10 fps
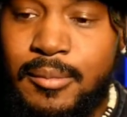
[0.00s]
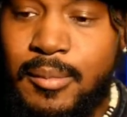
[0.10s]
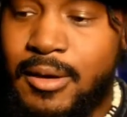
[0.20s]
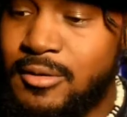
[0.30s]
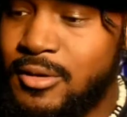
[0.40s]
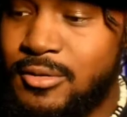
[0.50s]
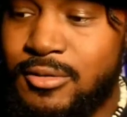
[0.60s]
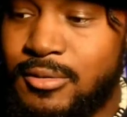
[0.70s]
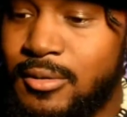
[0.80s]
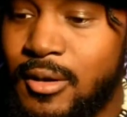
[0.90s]
because
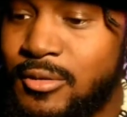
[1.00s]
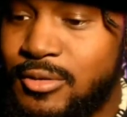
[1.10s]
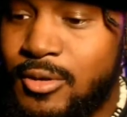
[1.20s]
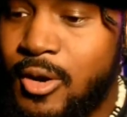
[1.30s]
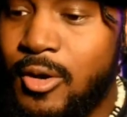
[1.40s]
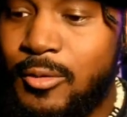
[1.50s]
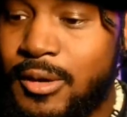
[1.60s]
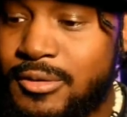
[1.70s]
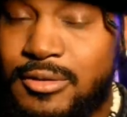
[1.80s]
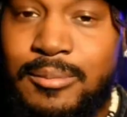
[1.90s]
there's
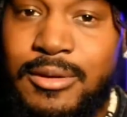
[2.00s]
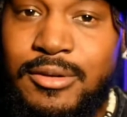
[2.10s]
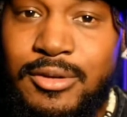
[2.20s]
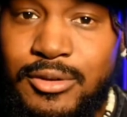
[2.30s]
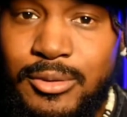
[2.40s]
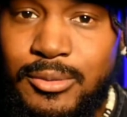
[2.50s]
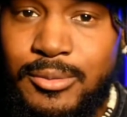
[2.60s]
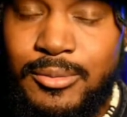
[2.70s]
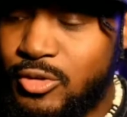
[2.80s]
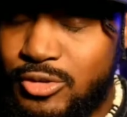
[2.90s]
always something to do.
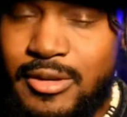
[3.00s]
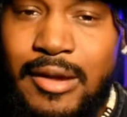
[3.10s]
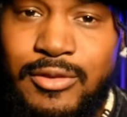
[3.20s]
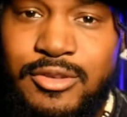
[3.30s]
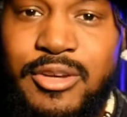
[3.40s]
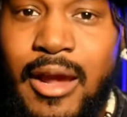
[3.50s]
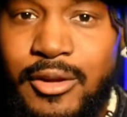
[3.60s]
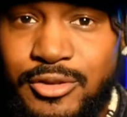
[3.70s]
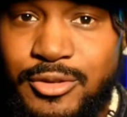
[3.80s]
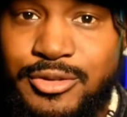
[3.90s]
You just have to
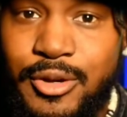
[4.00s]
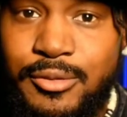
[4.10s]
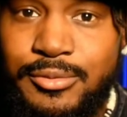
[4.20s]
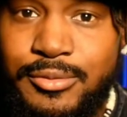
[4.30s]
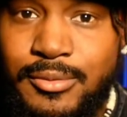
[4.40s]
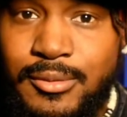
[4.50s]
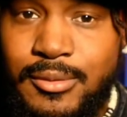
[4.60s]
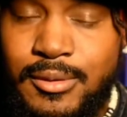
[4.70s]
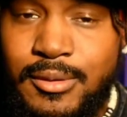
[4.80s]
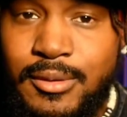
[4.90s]
challenge yourself.
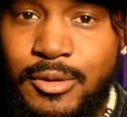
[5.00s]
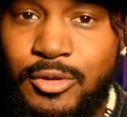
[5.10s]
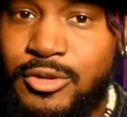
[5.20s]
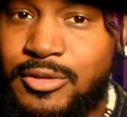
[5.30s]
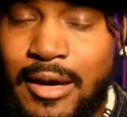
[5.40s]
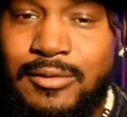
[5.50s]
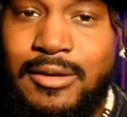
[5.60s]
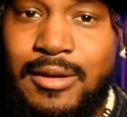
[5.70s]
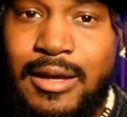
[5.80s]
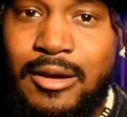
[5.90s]
You just have to
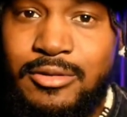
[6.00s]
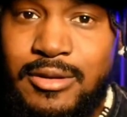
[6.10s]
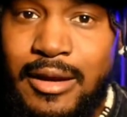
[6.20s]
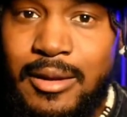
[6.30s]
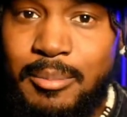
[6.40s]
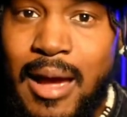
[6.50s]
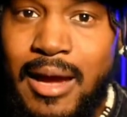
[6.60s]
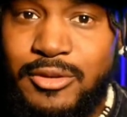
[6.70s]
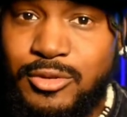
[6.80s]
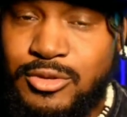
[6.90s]
think outside the
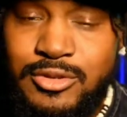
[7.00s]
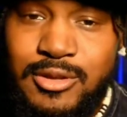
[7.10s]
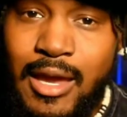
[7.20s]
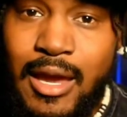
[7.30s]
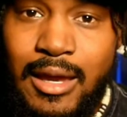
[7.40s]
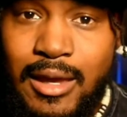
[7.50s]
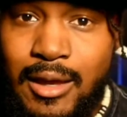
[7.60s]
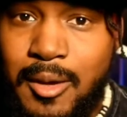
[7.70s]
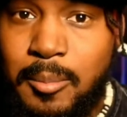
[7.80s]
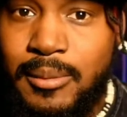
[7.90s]
box. You just can't
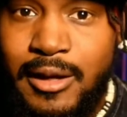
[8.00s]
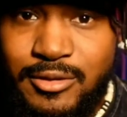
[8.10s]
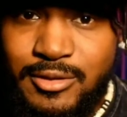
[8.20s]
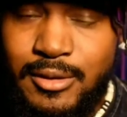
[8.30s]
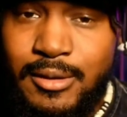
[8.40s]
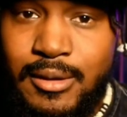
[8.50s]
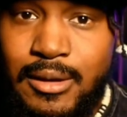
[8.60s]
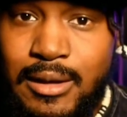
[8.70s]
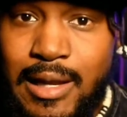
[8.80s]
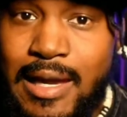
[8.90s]
get complacent
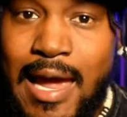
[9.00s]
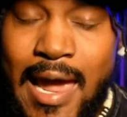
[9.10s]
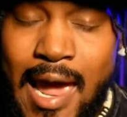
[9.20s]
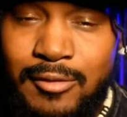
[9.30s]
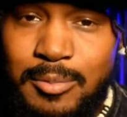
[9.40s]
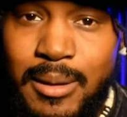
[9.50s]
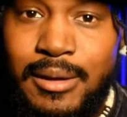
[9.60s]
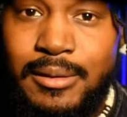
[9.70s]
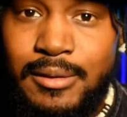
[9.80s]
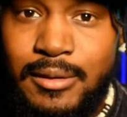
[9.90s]
like I have
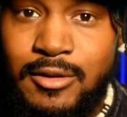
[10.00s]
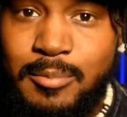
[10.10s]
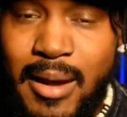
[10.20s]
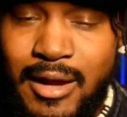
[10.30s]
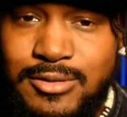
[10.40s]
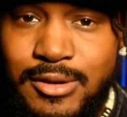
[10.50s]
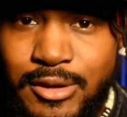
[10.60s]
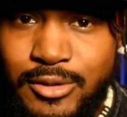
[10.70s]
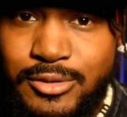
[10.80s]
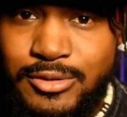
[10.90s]
been these past
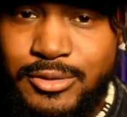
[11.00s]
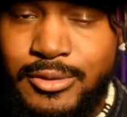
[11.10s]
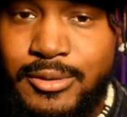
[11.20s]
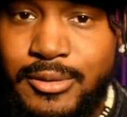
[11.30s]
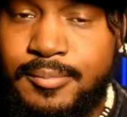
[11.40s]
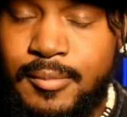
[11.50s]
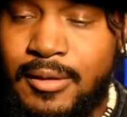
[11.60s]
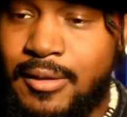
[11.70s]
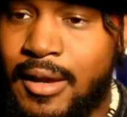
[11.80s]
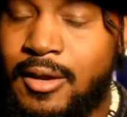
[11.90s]
years. The
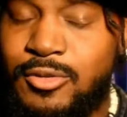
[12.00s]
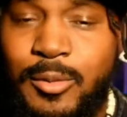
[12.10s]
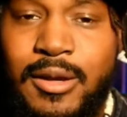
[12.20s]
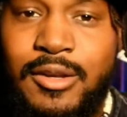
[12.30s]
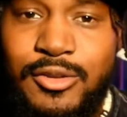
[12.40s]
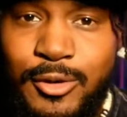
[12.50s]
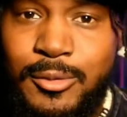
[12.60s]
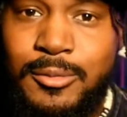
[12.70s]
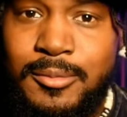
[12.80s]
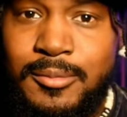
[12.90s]
things we could do